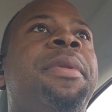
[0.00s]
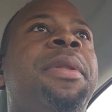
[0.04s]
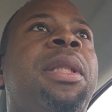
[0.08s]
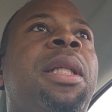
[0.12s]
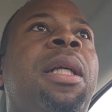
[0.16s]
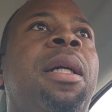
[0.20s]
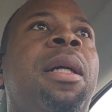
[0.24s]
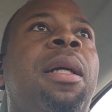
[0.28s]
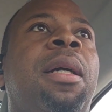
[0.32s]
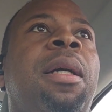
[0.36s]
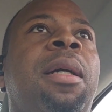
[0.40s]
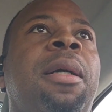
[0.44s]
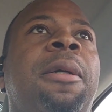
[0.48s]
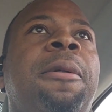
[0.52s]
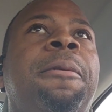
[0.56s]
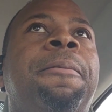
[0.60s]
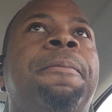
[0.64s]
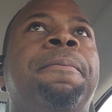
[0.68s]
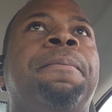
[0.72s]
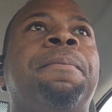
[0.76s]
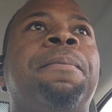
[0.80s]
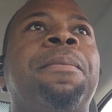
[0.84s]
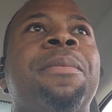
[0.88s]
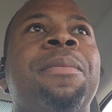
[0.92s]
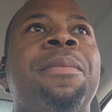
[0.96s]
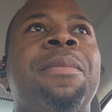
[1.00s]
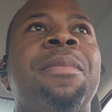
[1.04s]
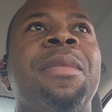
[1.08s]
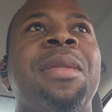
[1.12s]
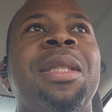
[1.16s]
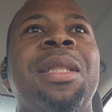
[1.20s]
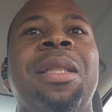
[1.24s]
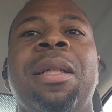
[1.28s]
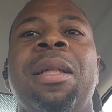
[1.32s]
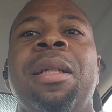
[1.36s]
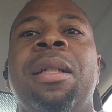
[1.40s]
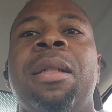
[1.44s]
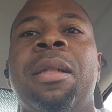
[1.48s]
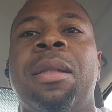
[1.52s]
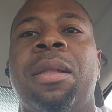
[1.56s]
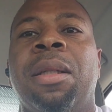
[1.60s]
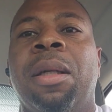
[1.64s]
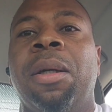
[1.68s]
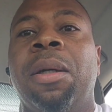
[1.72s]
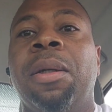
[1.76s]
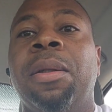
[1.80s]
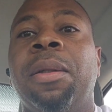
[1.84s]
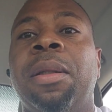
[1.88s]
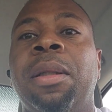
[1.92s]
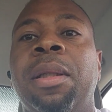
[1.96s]
Um,
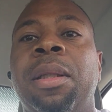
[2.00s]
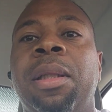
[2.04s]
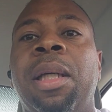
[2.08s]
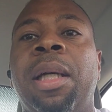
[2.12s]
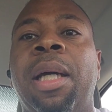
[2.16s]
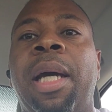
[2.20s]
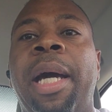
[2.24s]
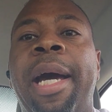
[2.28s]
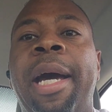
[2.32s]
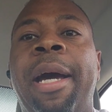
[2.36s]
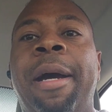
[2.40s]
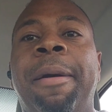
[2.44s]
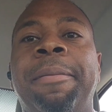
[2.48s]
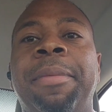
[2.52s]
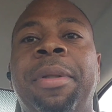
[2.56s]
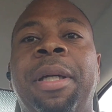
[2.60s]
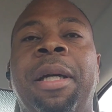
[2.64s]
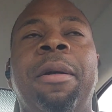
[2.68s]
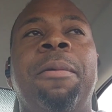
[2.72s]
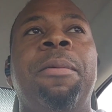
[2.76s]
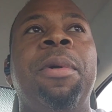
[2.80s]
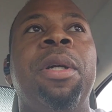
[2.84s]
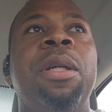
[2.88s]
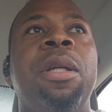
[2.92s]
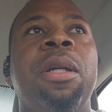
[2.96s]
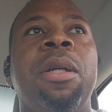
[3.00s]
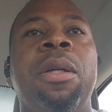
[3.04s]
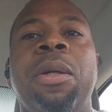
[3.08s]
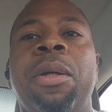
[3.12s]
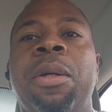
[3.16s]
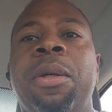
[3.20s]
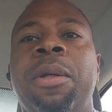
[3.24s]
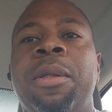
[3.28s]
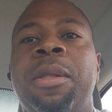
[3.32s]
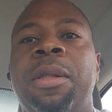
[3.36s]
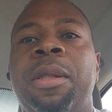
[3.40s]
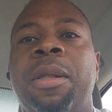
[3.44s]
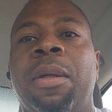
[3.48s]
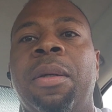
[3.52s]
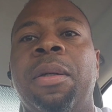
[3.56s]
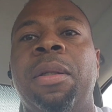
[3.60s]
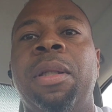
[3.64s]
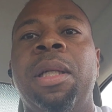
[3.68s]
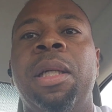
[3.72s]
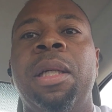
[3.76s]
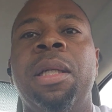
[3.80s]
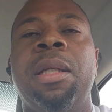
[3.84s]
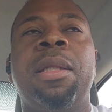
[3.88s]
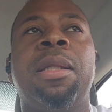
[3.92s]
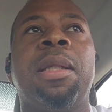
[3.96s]
so the app that we use on
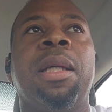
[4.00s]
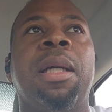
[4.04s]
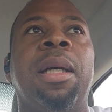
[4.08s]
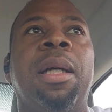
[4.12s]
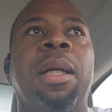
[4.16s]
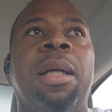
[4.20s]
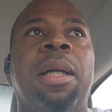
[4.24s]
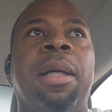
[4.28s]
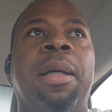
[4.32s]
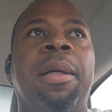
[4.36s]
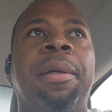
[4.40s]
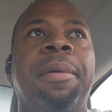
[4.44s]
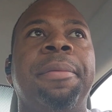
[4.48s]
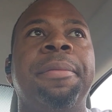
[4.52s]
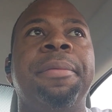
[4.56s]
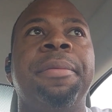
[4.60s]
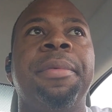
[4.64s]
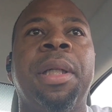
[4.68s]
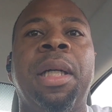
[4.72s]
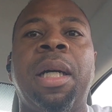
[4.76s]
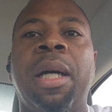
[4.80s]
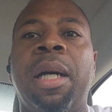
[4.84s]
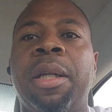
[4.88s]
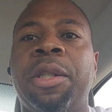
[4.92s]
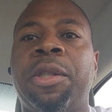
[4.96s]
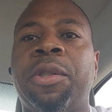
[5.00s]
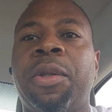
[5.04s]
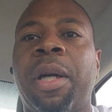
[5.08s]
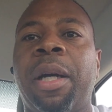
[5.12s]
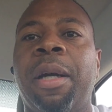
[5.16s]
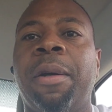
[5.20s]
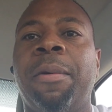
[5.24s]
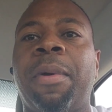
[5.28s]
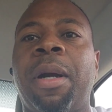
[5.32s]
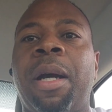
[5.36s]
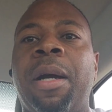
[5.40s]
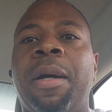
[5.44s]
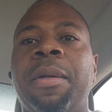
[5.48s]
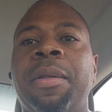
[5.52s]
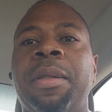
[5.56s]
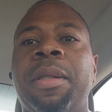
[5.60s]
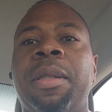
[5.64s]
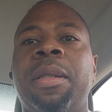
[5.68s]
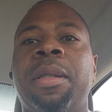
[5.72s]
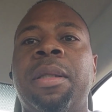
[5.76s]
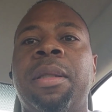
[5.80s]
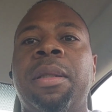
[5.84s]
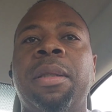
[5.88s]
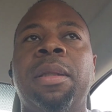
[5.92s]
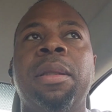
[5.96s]
these uh, contract
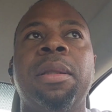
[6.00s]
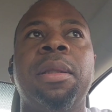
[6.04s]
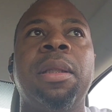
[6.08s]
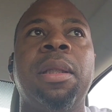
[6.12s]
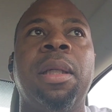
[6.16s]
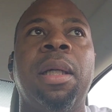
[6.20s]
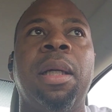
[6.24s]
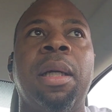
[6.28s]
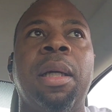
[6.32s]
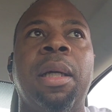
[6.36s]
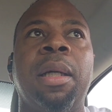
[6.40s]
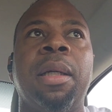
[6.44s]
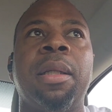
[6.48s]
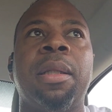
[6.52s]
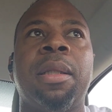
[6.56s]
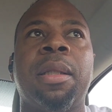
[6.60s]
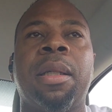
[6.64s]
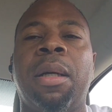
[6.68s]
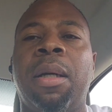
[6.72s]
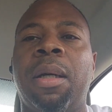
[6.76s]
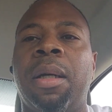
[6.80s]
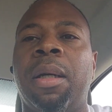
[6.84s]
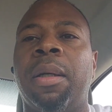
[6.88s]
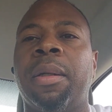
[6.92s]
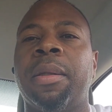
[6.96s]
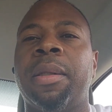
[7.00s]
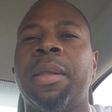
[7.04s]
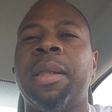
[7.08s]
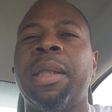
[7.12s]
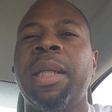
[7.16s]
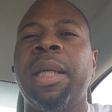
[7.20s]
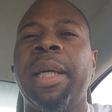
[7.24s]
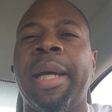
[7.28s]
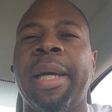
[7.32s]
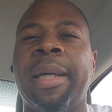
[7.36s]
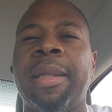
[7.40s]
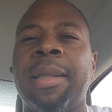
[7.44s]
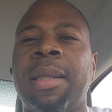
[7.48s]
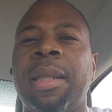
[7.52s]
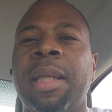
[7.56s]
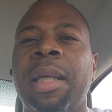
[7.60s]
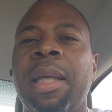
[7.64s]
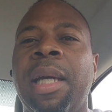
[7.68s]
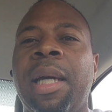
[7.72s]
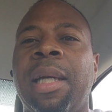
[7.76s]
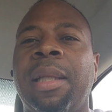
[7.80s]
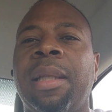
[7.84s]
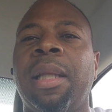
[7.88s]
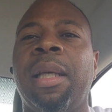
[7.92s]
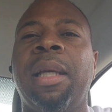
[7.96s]
routes uh, is called
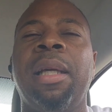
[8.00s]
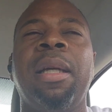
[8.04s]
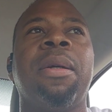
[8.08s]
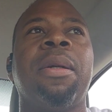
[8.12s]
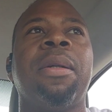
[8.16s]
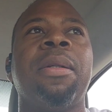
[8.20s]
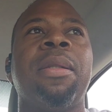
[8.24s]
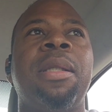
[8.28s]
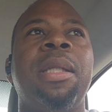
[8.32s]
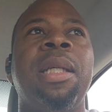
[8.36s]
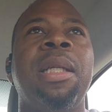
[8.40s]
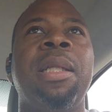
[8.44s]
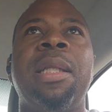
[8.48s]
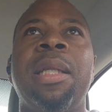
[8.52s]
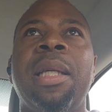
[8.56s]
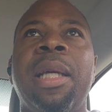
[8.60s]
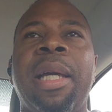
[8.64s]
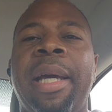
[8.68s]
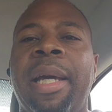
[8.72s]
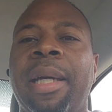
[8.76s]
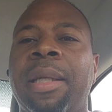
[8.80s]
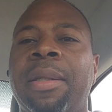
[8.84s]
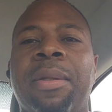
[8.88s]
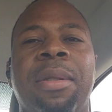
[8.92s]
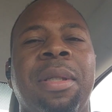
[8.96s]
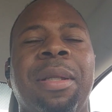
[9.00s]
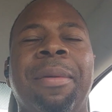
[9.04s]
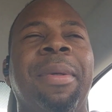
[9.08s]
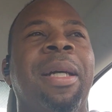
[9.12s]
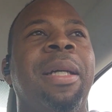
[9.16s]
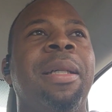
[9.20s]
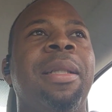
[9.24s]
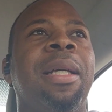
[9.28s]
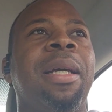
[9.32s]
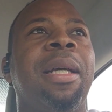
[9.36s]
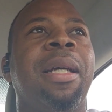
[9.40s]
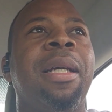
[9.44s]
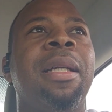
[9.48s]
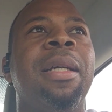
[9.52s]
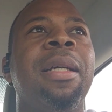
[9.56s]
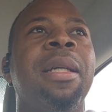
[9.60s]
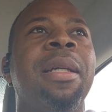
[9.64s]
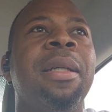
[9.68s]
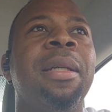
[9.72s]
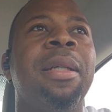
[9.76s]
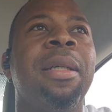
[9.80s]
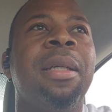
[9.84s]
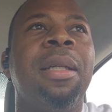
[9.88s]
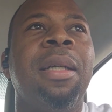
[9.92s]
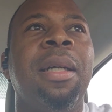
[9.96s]
CXT, I think, or CTX, or something like that.
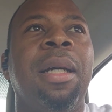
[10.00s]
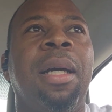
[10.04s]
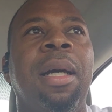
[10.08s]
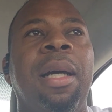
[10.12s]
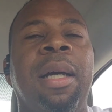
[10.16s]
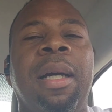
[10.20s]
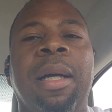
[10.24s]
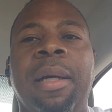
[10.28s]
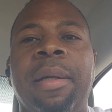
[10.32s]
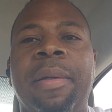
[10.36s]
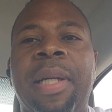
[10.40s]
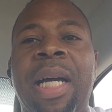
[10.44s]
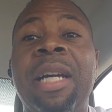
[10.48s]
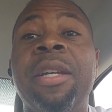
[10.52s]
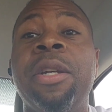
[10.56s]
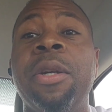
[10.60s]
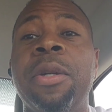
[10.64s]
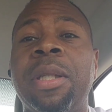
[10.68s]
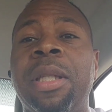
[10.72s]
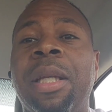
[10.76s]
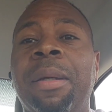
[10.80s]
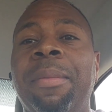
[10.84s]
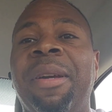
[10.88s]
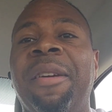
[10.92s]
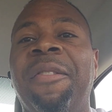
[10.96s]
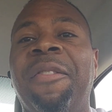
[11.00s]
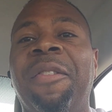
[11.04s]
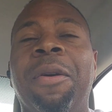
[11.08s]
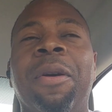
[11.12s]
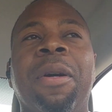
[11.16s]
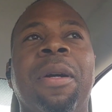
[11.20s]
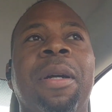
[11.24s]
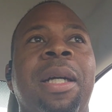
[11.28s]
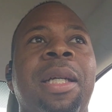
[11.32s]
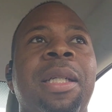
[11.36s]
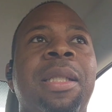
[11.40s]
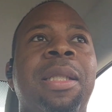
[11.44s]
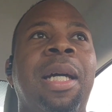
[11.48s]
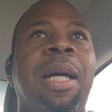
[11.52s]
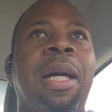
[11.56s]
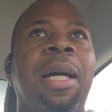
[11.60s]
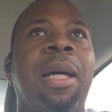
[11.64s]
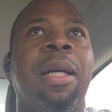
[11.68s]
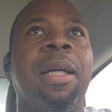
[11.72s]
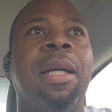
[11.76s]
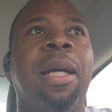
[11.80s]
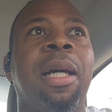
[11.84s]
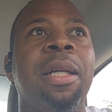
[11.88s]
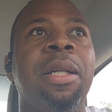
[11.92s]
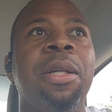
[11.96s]
Uh, I used it before because
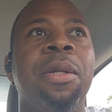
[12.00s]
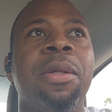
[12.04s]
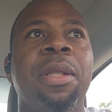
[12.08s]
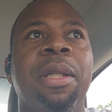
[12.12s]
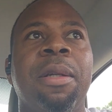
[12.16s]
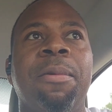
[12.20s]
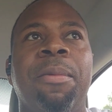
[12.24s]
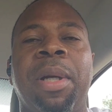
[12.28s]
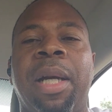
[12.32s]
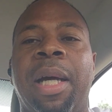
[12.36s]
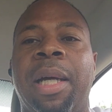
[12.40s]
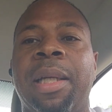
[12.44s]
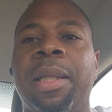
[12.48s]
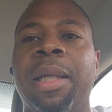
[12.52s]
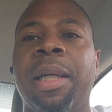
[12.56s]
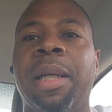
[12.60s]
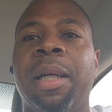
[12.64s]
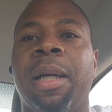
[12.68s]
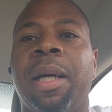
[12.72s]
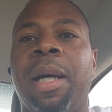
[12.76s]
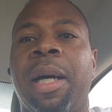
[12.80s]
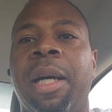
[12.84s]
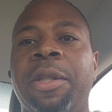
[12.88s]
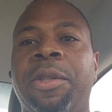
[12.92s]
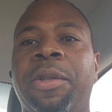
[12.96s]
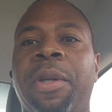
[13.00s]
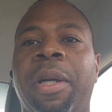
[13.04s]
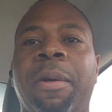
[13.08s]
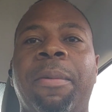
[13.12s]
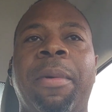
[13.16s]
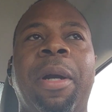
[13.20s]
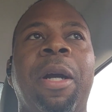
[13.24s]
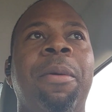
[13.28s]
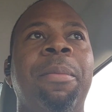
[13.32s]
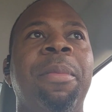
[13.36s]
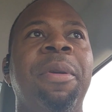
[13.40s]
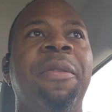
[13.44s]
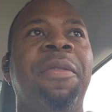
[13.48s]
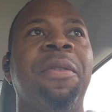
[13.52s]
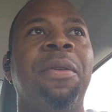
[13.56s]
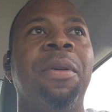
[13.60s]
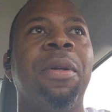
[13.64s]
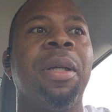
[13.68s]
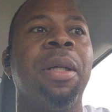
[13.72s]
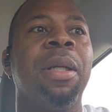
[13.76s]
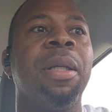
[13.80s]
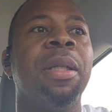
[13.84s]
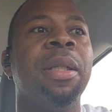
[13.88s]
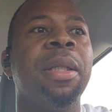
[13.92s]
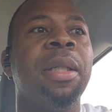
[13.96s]
I, I used it when I did a contract route before.